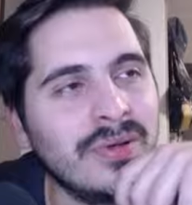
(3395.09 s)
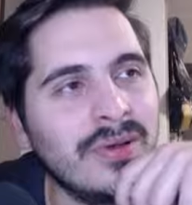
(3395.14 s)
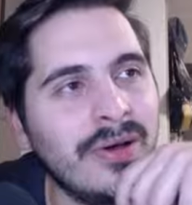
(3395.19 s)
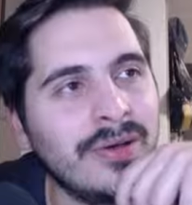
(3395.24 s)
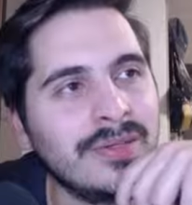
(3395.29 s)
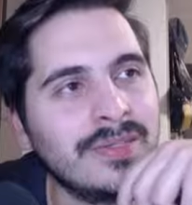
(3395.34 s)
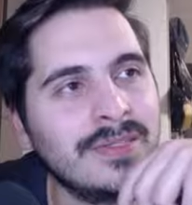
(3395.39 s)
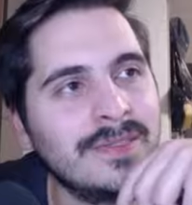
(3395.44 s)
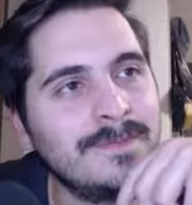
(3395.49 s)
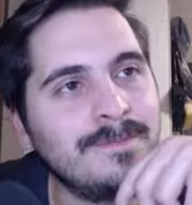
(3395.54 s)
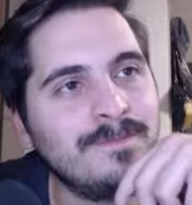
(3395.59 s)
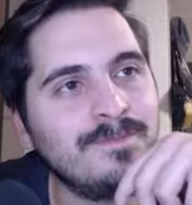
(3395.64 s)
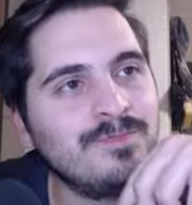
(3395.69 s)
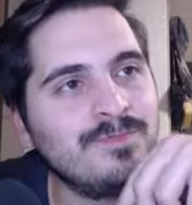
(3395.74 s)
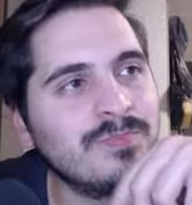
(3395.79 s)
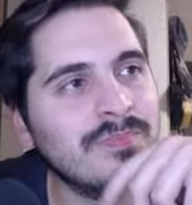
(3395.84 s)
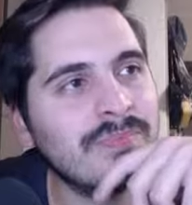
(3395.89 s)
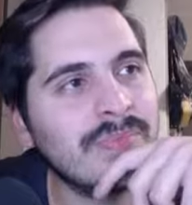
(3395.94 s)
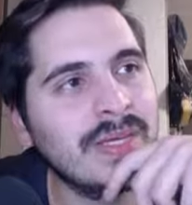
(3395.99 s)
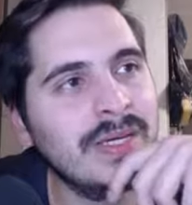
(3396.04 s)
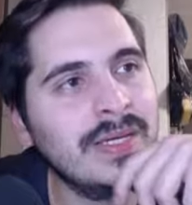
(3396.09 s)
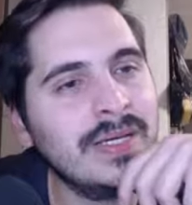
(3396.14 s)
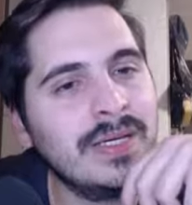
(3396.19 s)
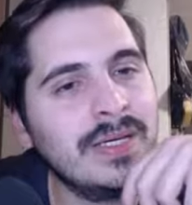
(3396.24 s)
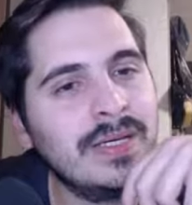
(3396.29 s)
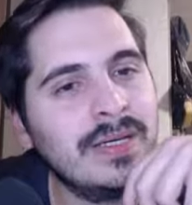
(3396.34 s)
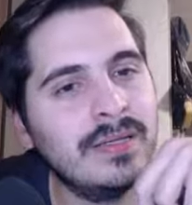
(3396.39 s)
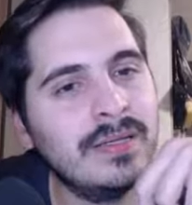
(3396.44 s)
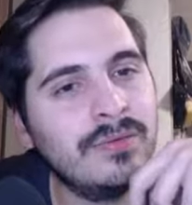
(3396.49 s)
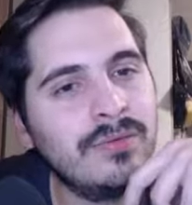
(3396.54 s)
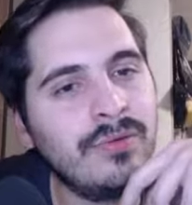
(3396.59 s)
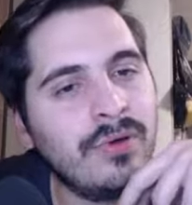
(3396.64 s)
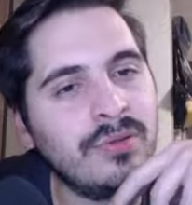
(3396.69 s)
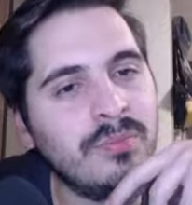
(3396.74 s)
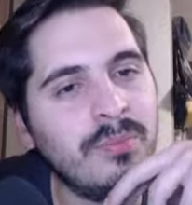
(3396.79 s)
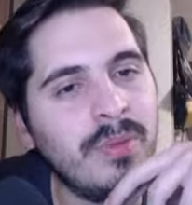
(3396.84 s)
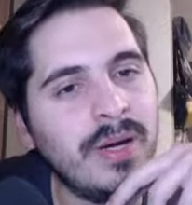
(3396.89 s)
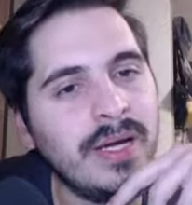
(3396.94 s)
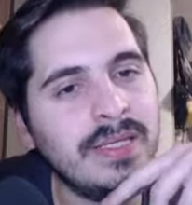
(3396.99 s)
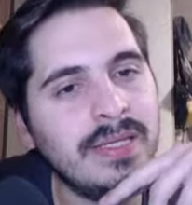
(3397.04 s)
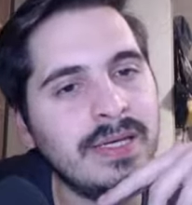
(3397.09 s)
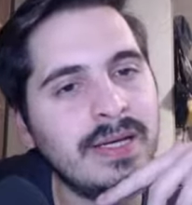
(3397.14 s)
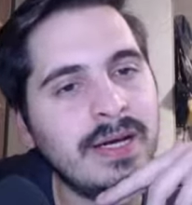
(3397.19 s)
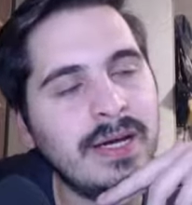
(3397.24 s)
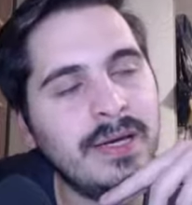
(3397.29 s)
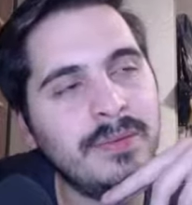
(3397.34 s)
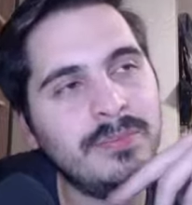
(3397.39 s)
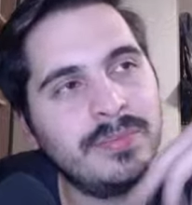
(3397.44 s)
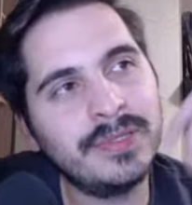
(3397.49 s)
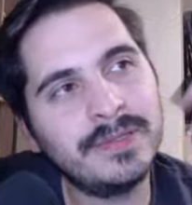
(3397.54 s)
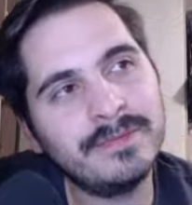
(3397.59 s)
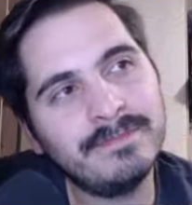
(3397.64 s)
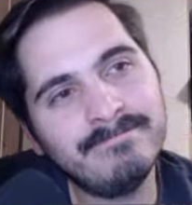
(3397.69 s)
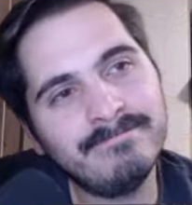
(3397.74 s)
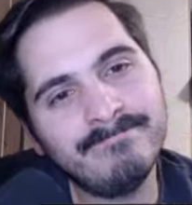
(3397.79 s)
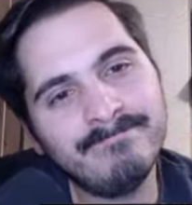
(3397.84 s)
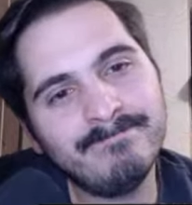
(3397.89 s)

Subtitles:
lot to not buy the Kuiper.